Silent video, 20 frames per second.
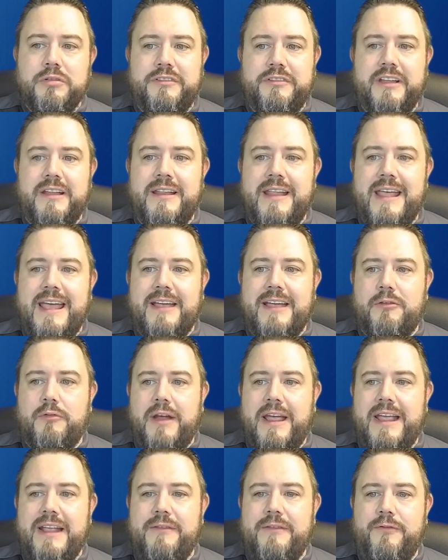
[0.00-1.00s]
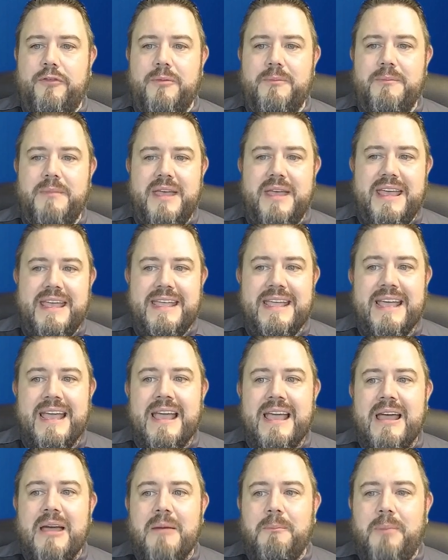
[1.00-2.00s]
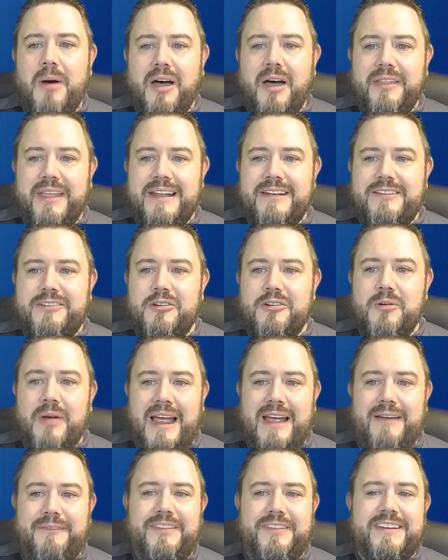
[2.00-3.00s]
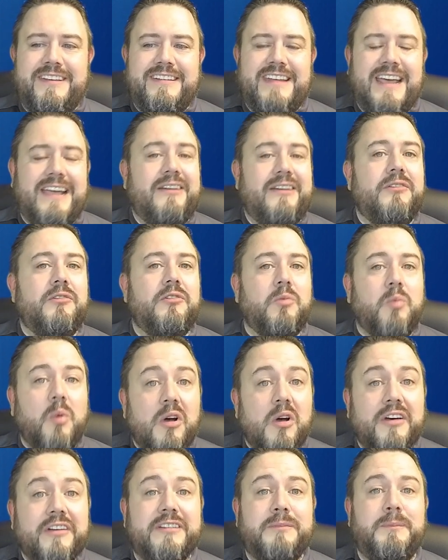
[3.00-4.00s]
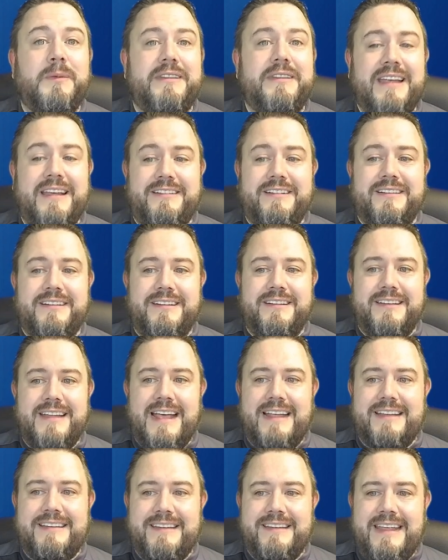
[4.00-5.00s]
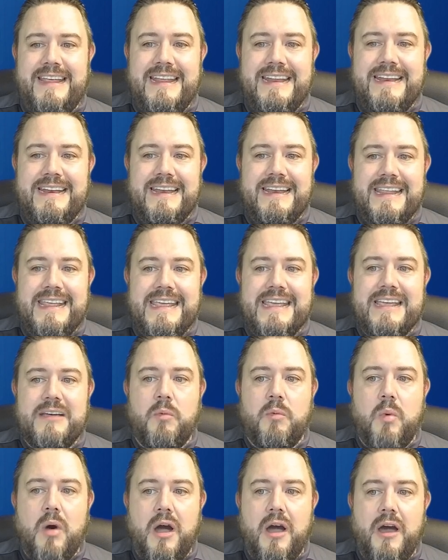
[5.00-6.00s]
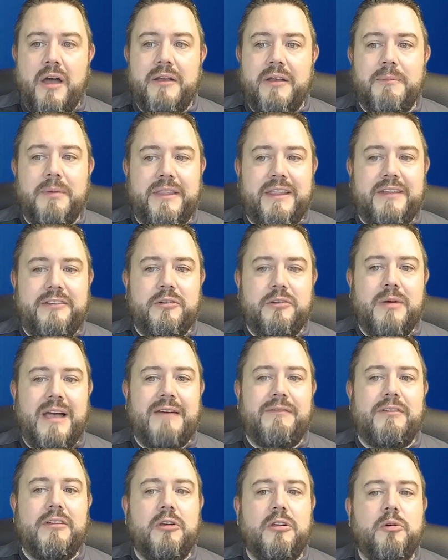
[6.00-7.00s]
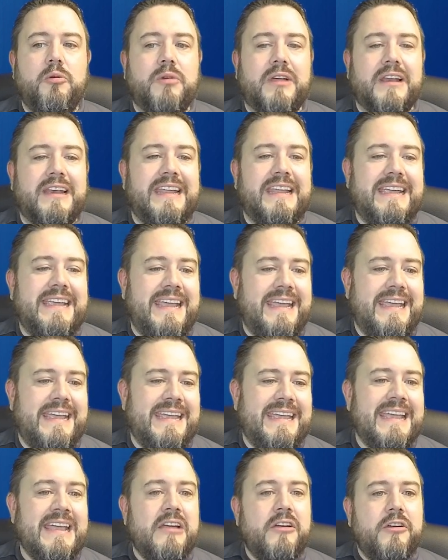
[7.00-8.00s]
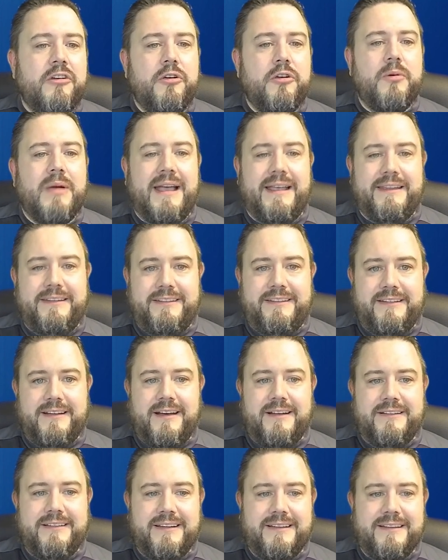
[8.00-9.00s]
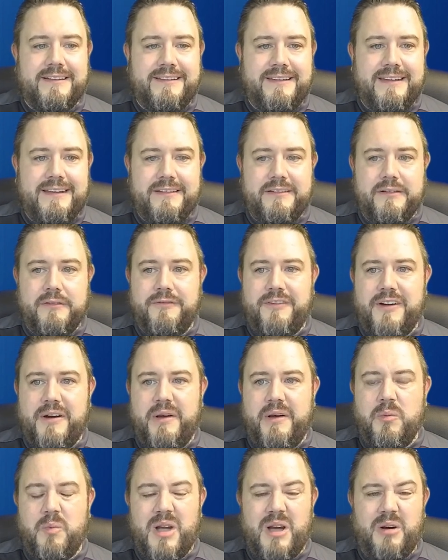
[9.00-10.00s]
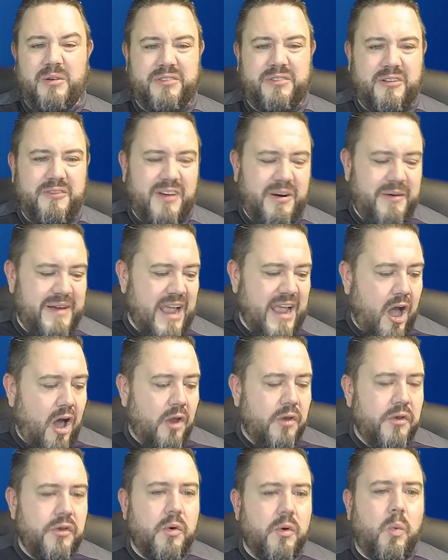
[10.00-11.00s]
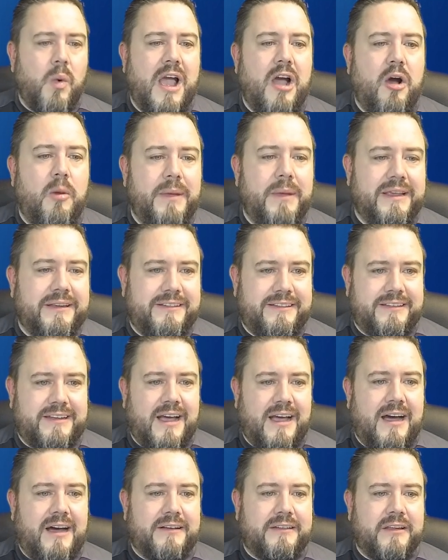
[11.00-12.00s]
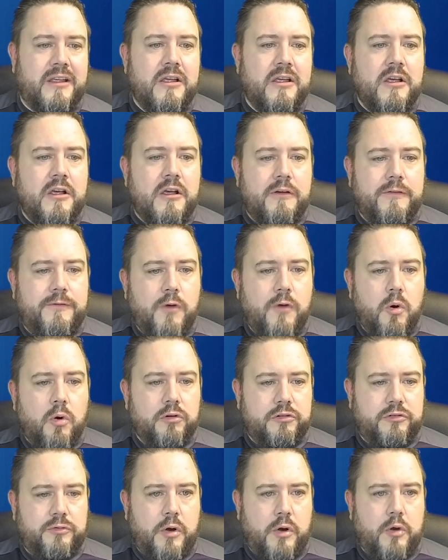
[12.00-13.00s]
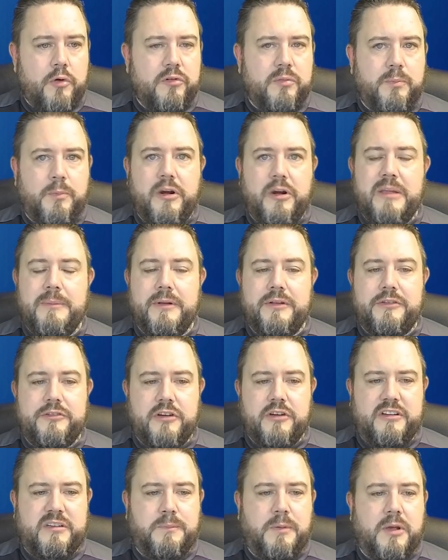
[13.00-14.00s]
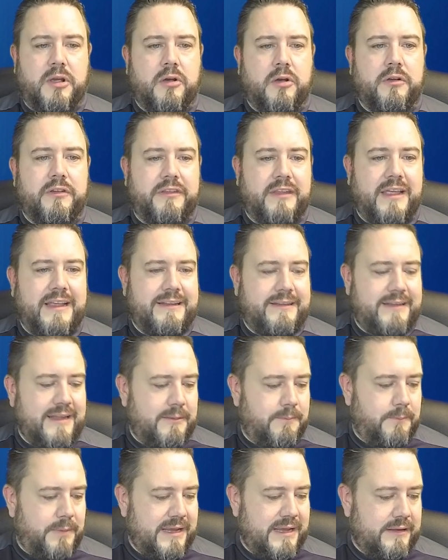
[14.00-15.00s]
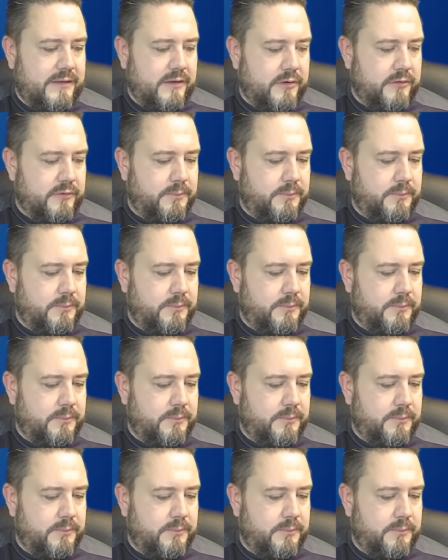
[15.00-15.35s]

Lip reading: in their grade from me. But they do have the 2nd worst possession stats in League One, but they do have Luke Leahy, who has started the season very well. So very underwhelming start for Shrewsbury, but just because they did beat those